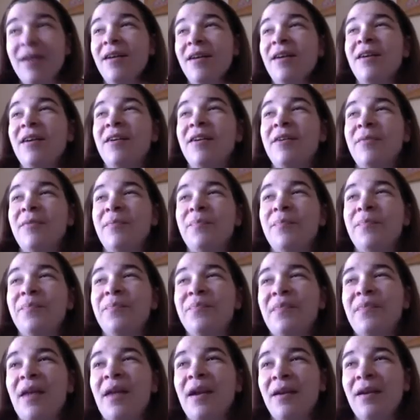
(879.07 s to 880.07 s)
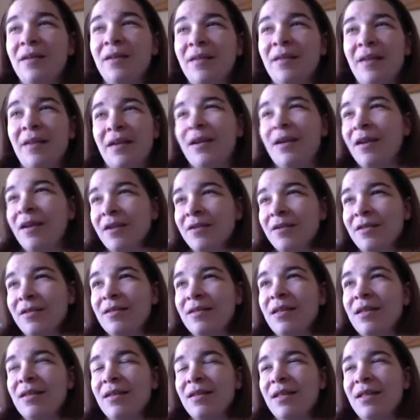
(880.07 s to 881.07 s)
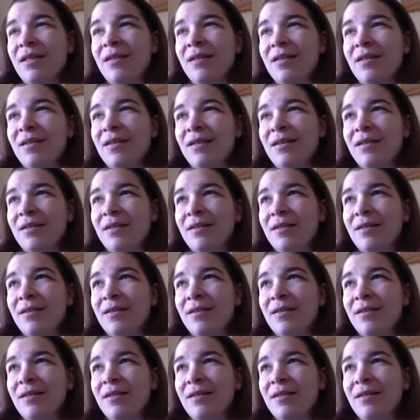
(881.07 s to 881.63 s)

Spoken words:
I understand the